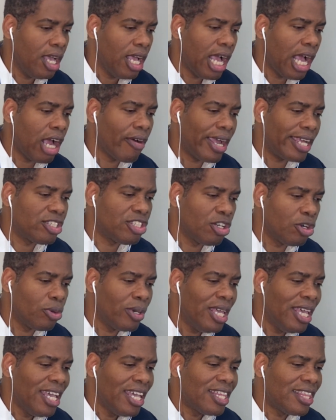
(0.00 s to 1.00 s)
All right, so
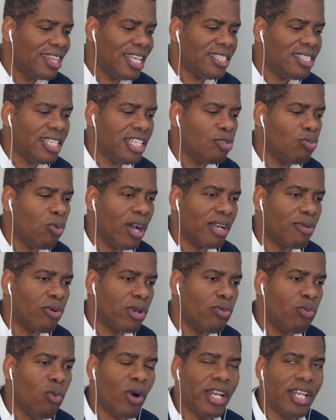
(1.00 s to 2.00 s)
this is what we
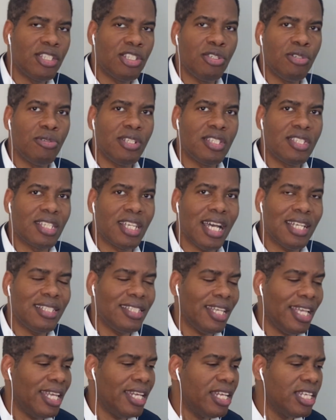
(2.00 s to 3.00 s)
wanted to discuss
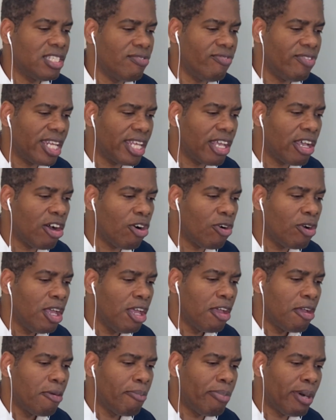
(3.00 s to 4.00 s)
in this video,
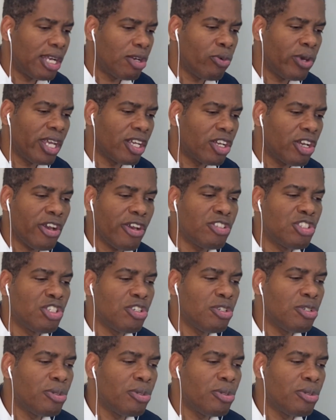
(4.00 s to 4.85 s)
but we encourage you